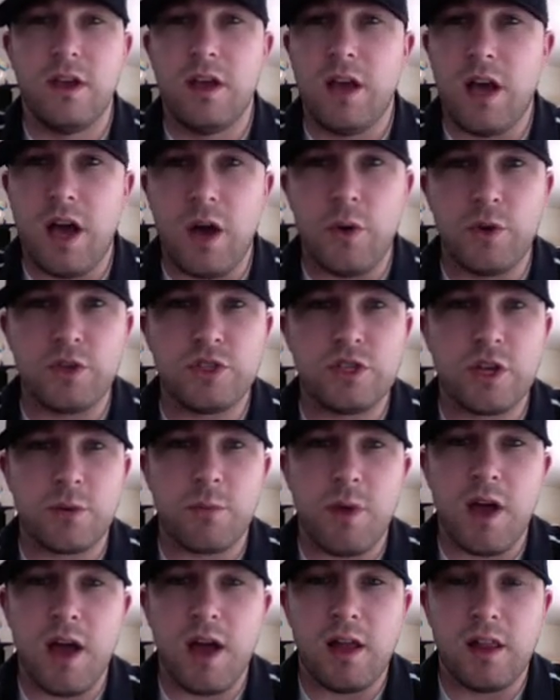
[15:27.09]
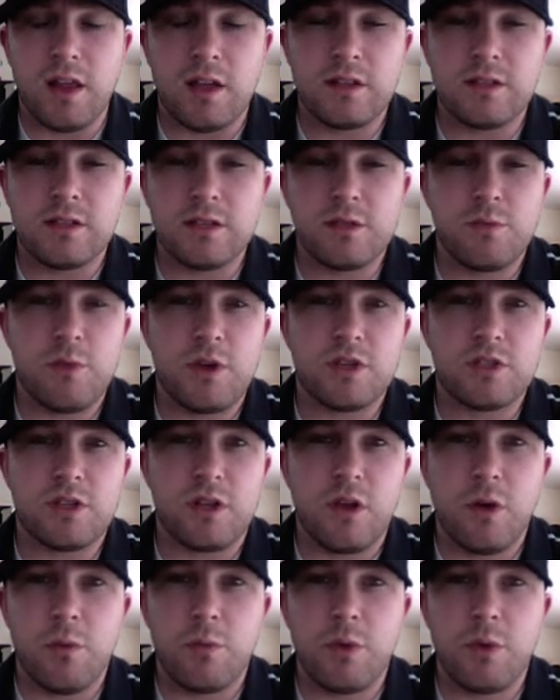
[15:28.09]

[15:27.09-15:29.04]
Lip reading: I always check my highlights, especially on